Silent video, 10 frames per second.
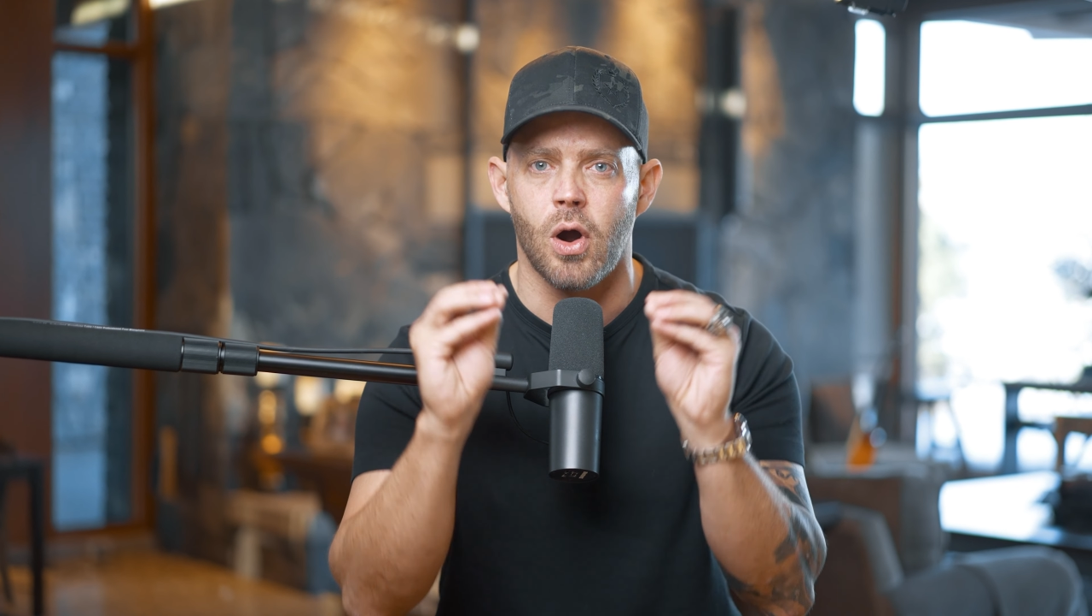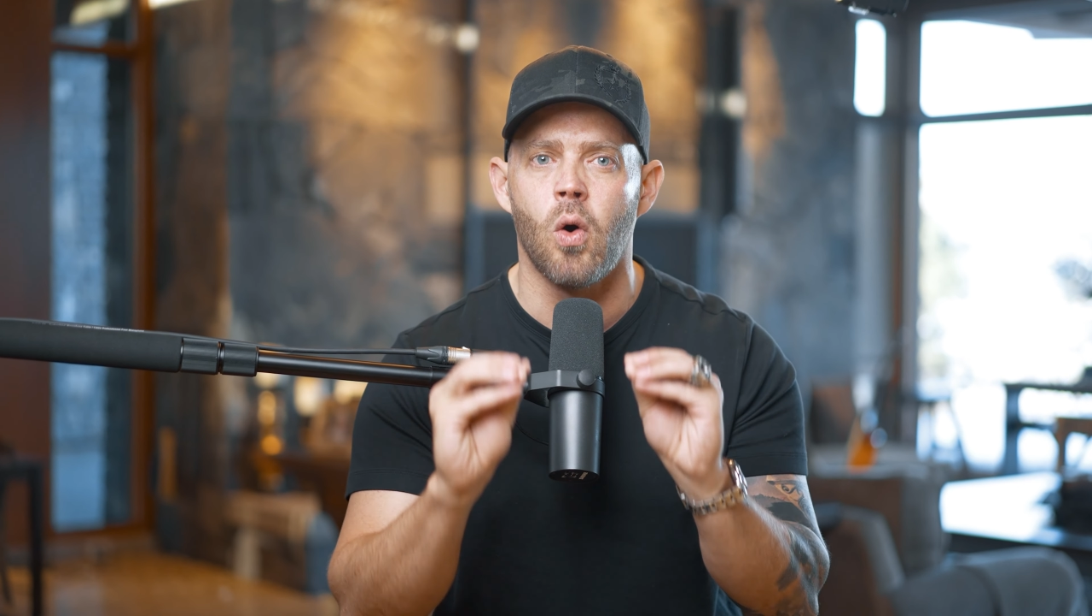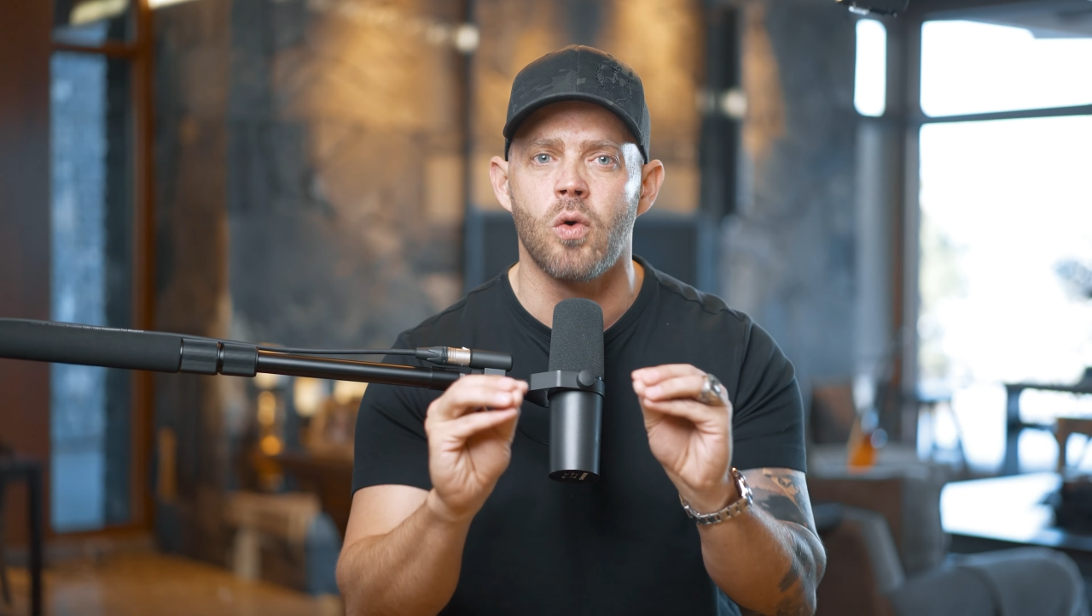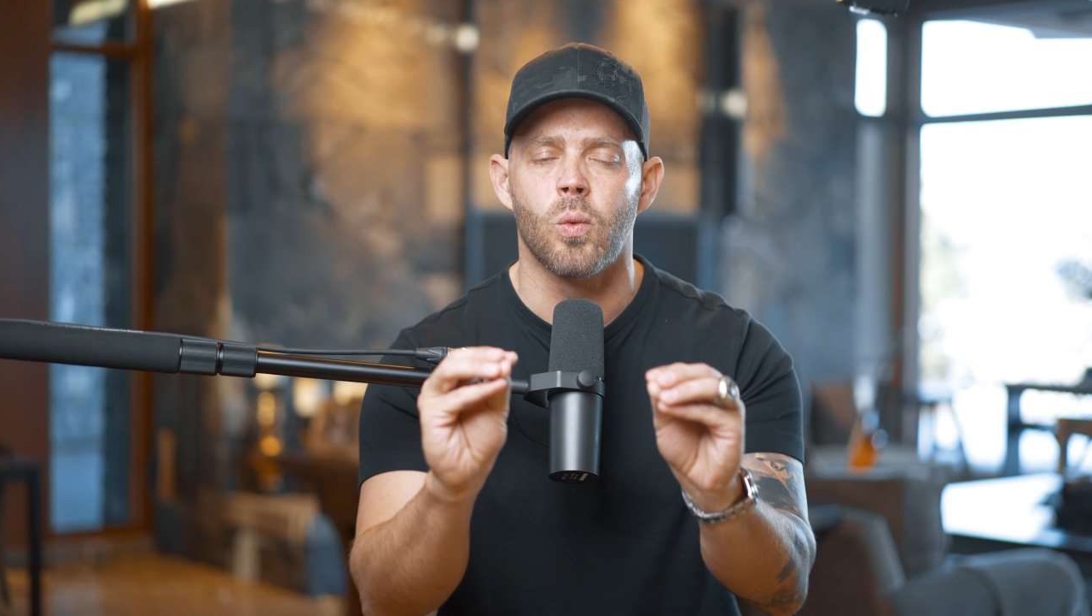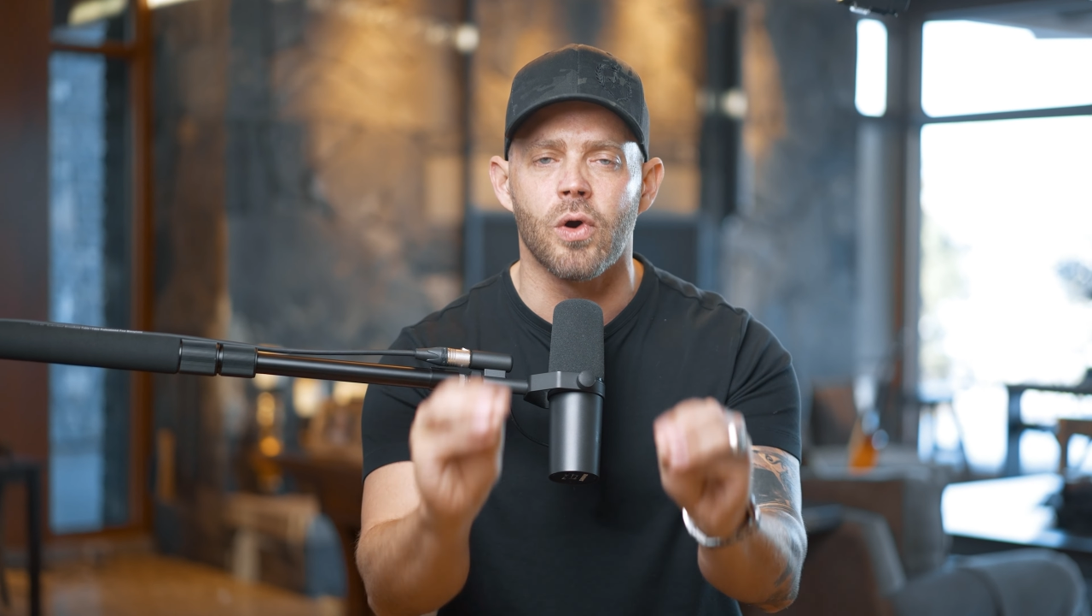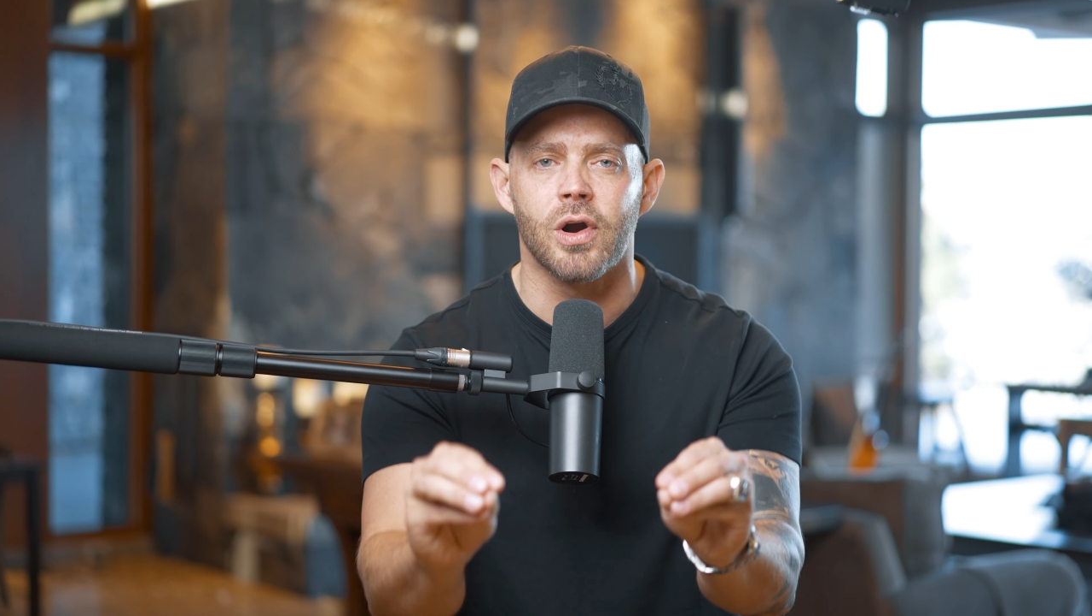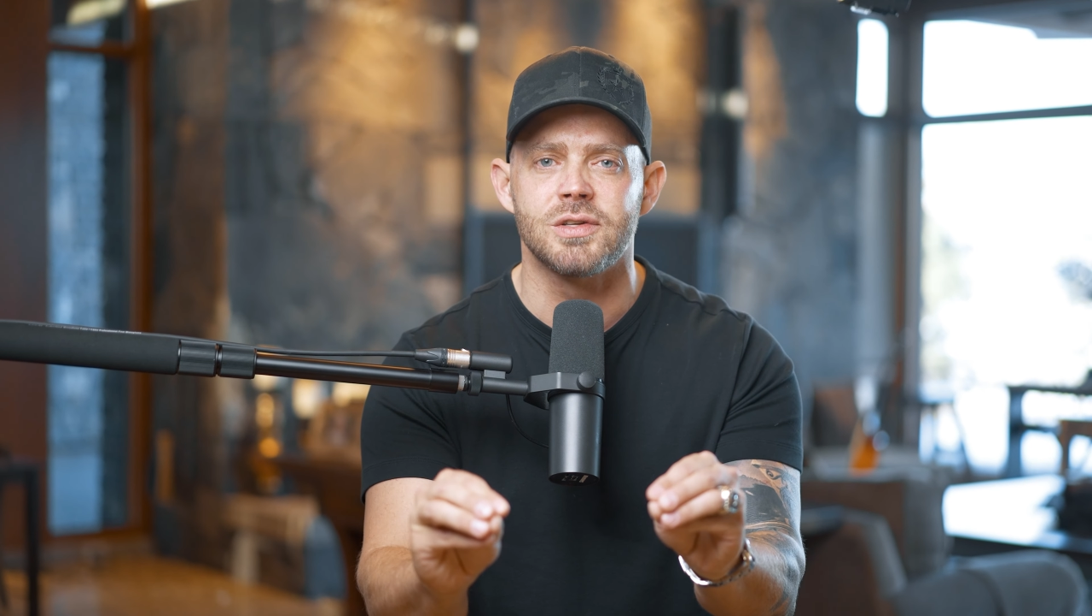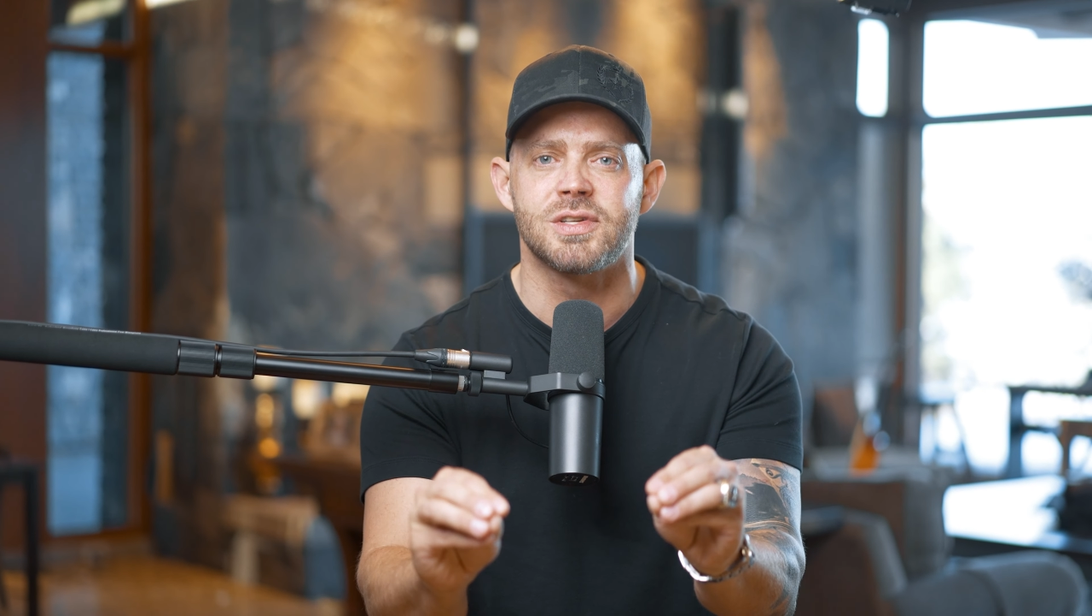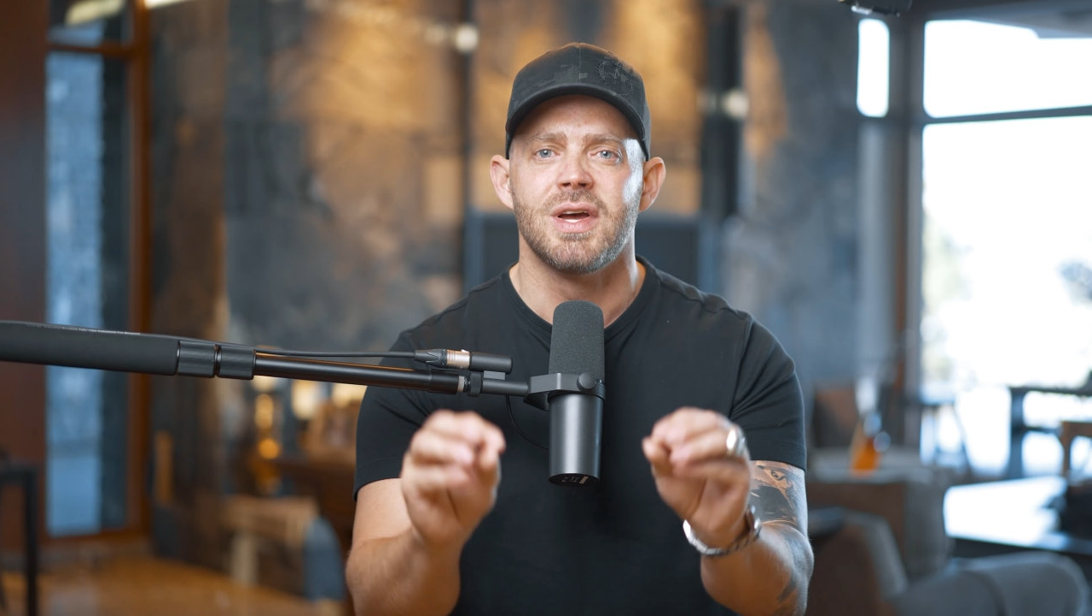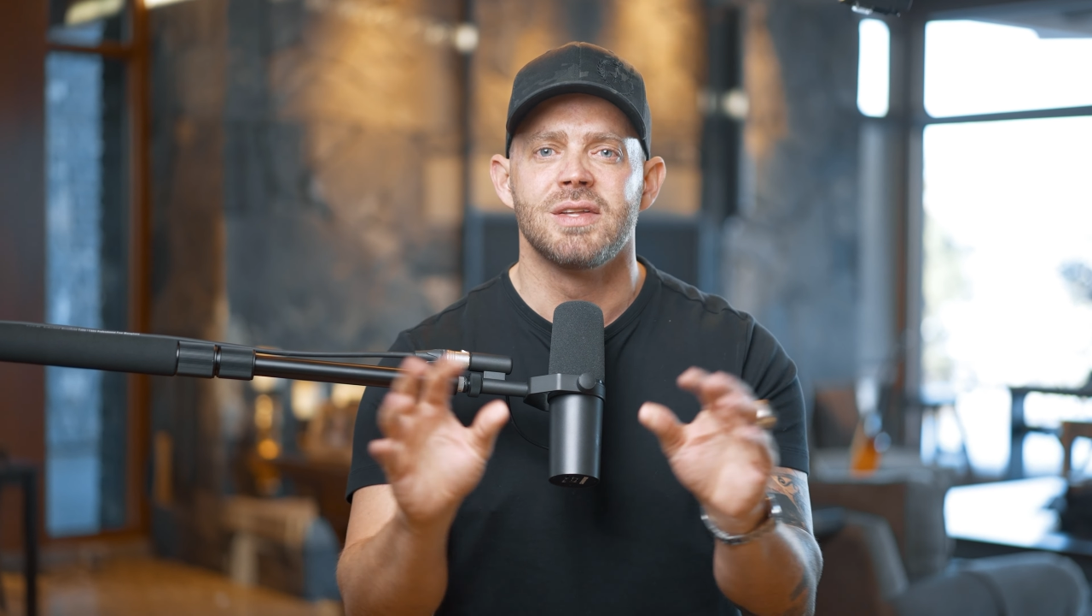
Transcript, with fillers: own words